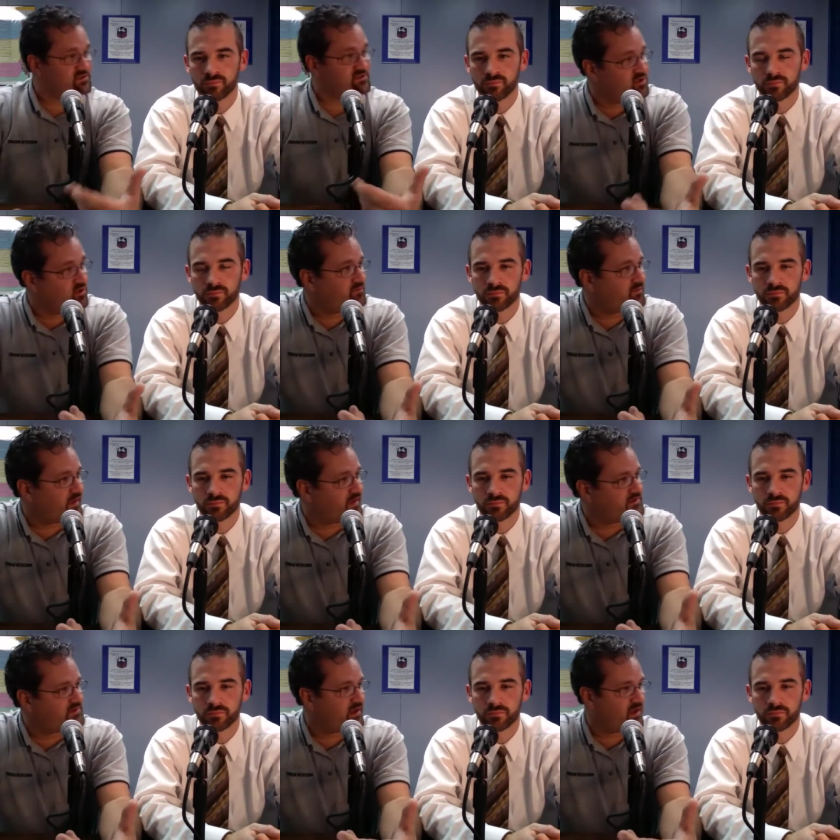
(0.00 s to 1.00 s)

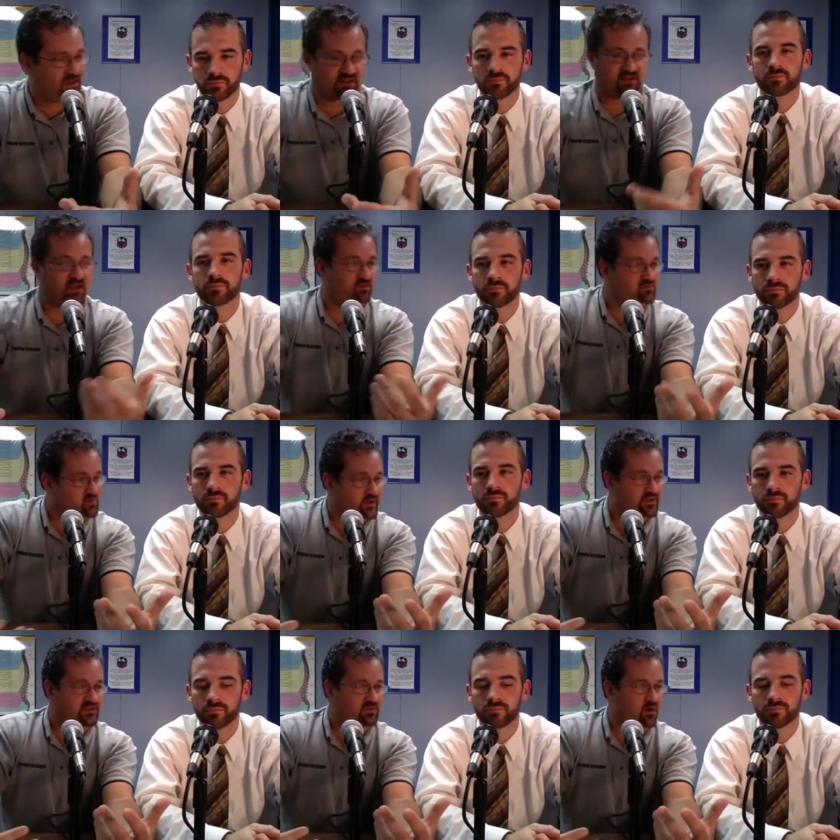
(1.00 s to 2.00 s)
Speaker 1: snowflakes and how
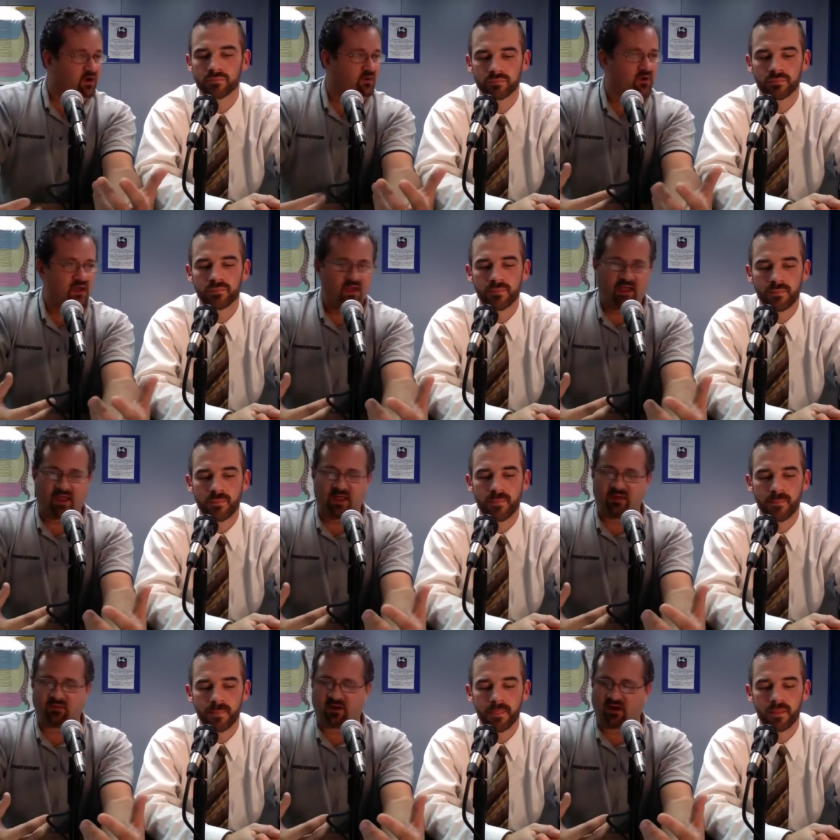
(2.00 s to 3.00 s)
trees grow,
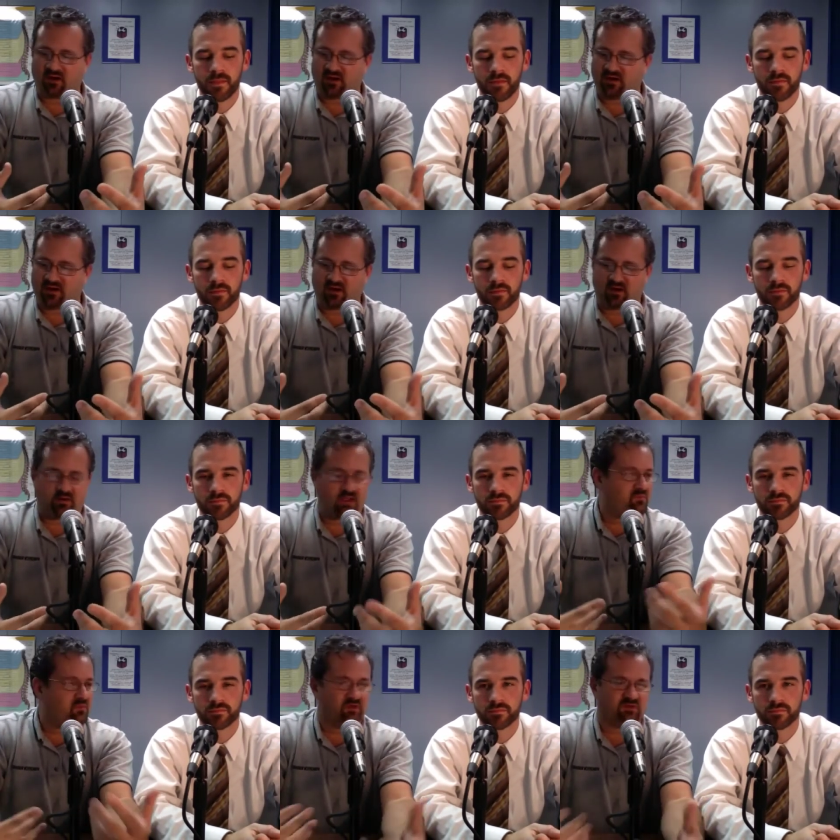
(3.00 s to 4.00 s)
and regarding you know
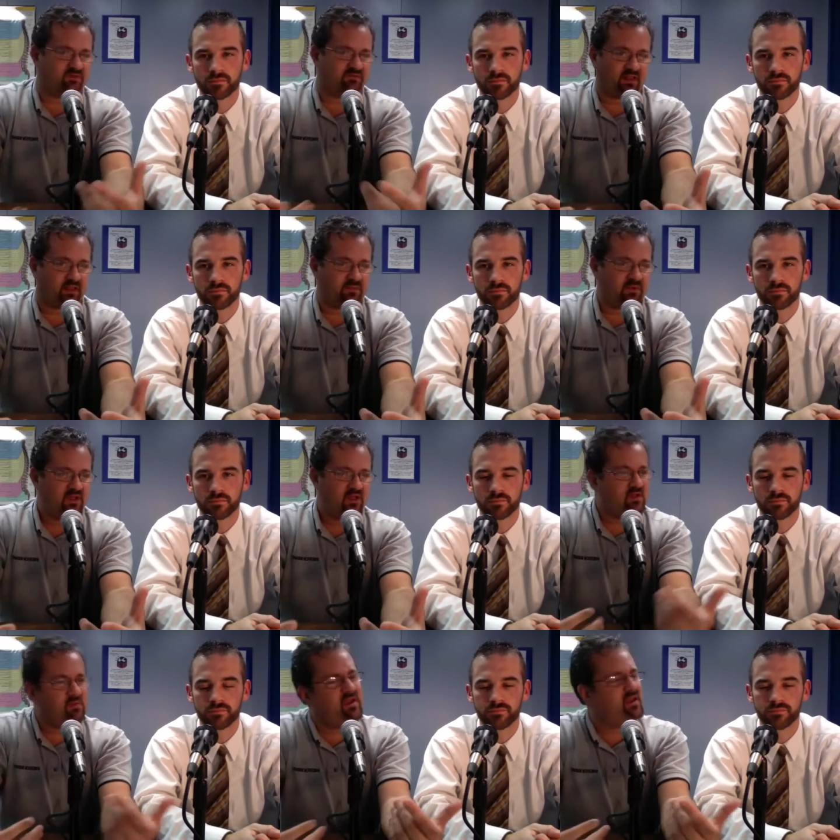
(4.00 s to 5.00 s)
embryos develop.
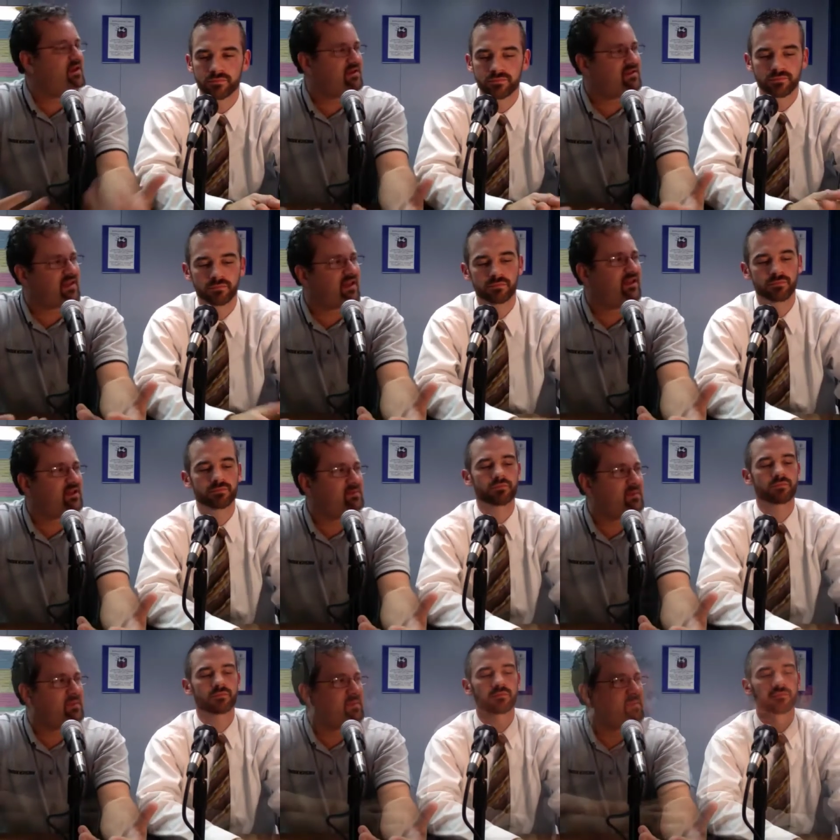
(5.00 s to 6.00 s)
Can we get into that a little
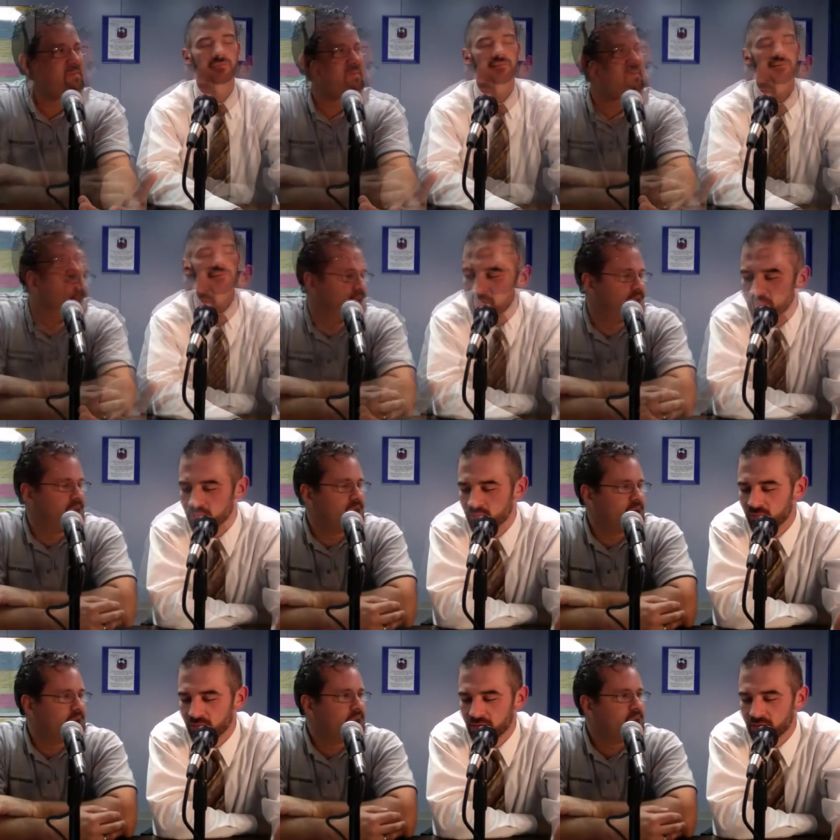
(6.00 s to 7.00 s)
bit?
Speaker 2: Either
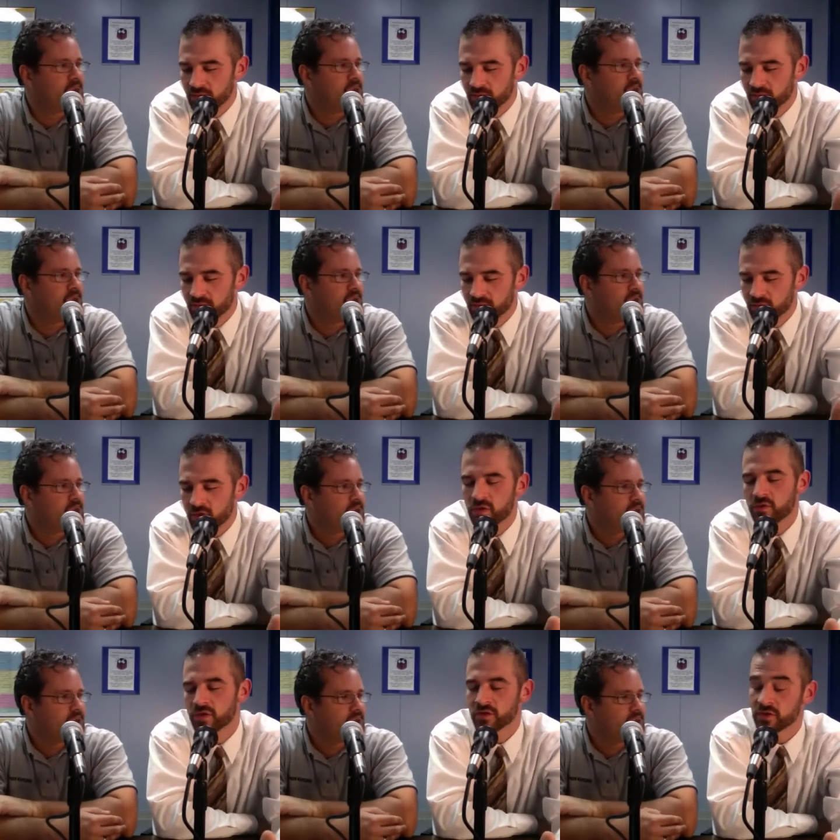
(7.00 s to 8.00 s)

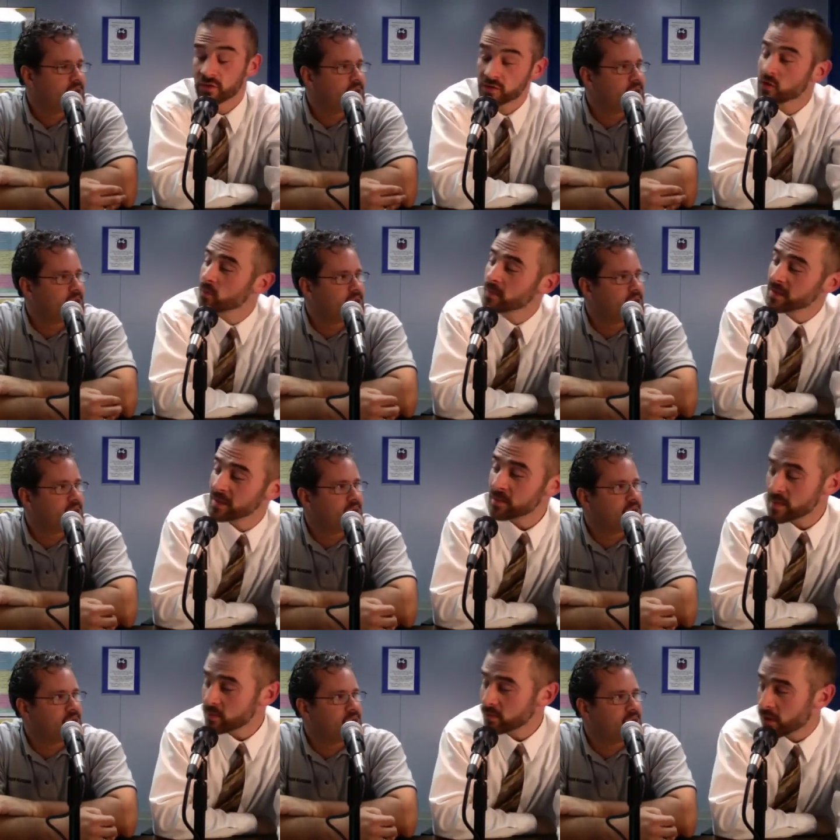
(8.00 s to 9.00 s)
Talk Origins is hoping
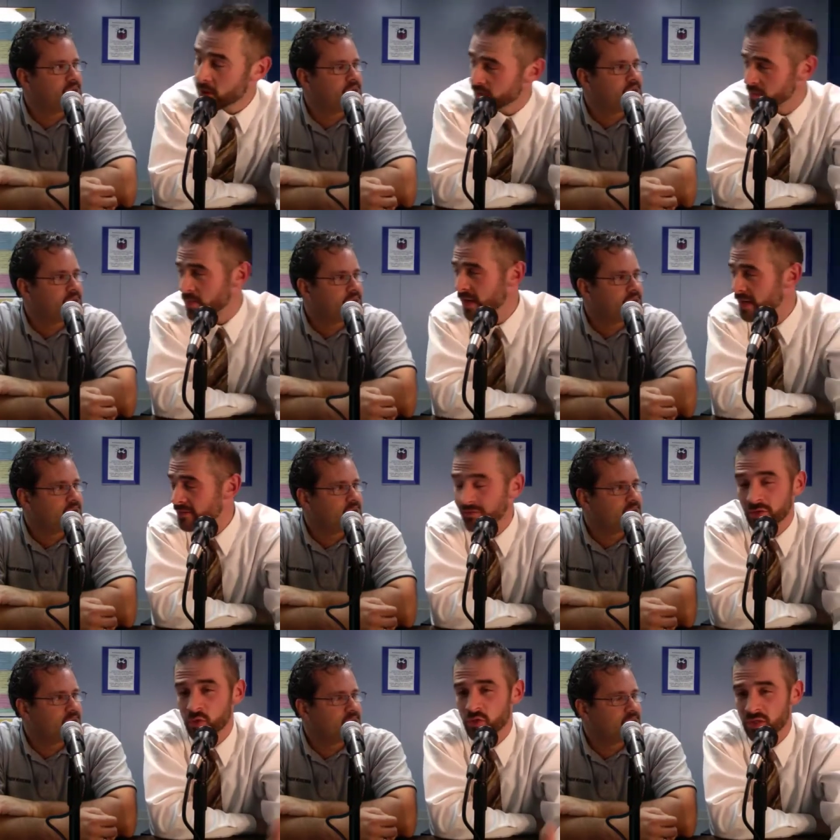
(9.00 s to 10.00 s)
that people already buy
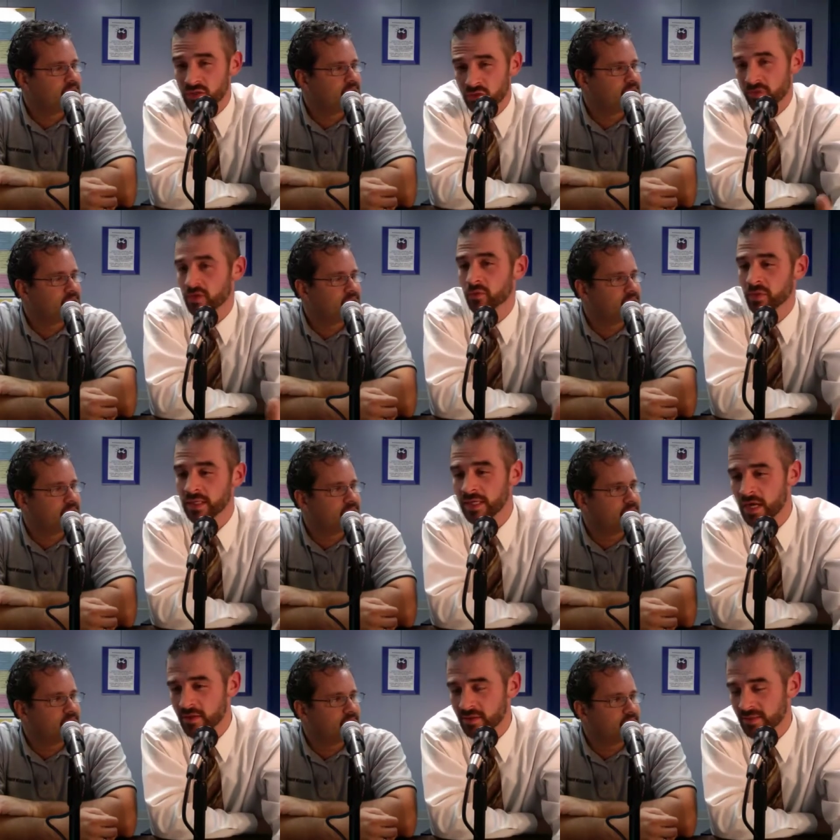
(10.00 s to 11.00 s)
evolution, and so they don't really
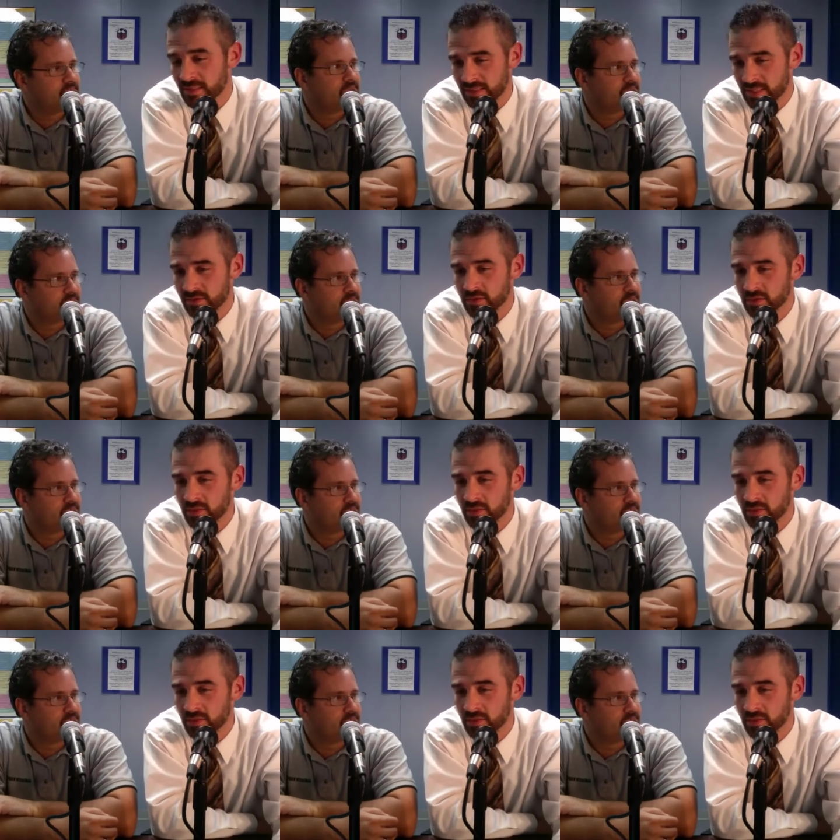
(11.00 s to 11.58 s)
care that this answer